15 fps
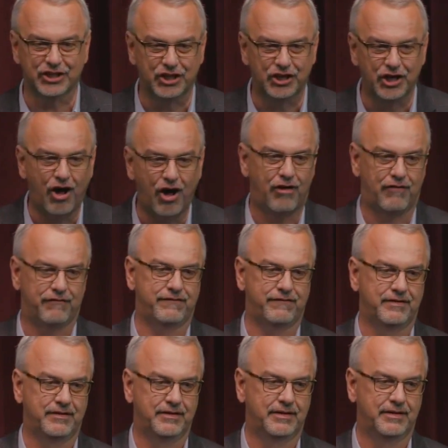
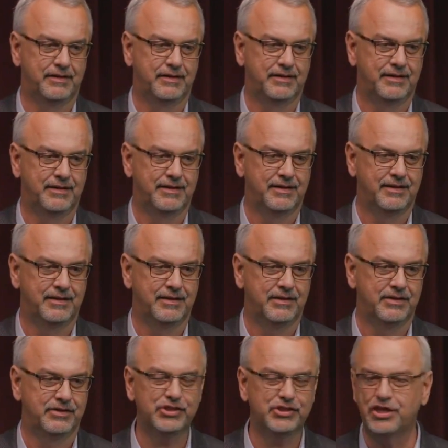golf,
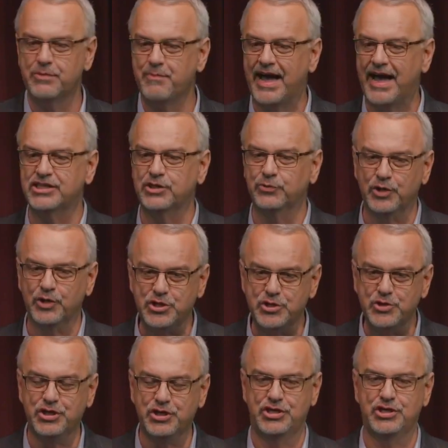just imagine what
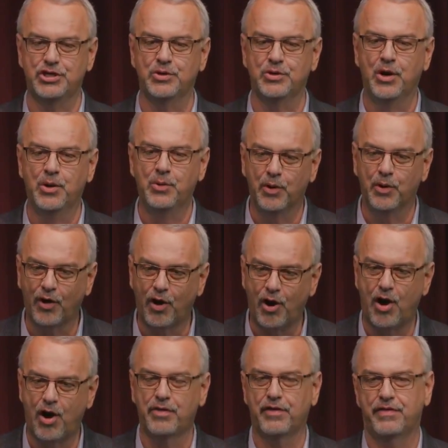you can do with
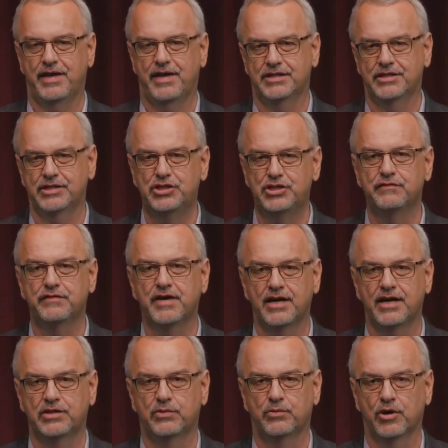all the things that you've
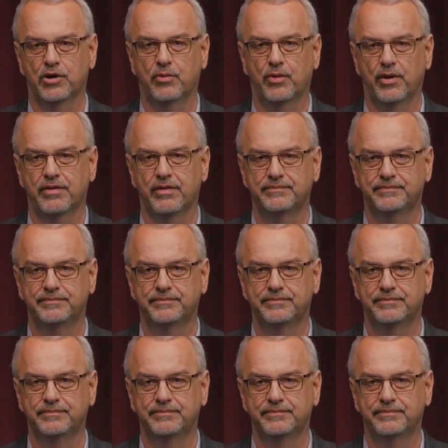got to work with.